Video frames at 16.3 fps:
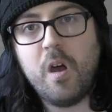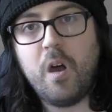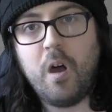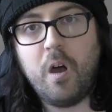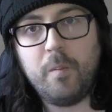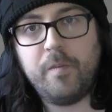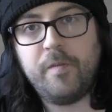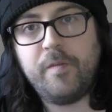
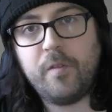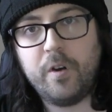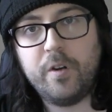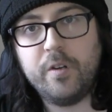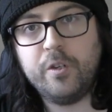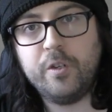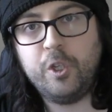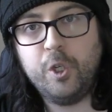
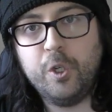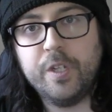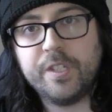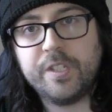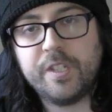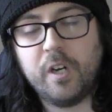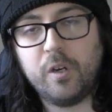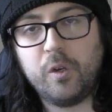upfront
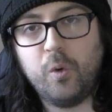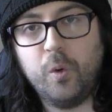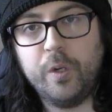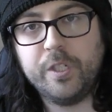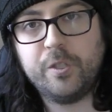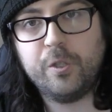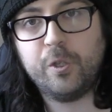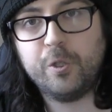units that are
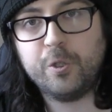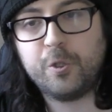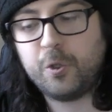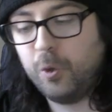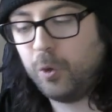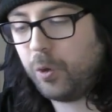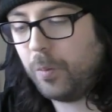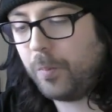going to
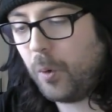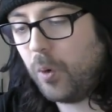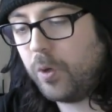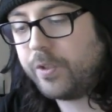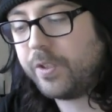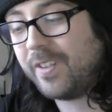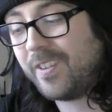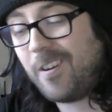control the
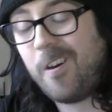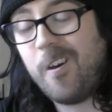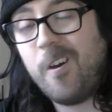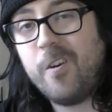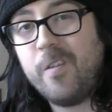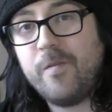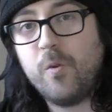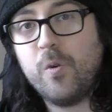board, the
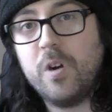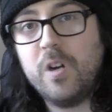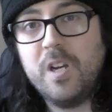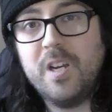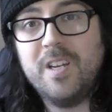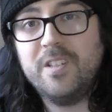Carnivore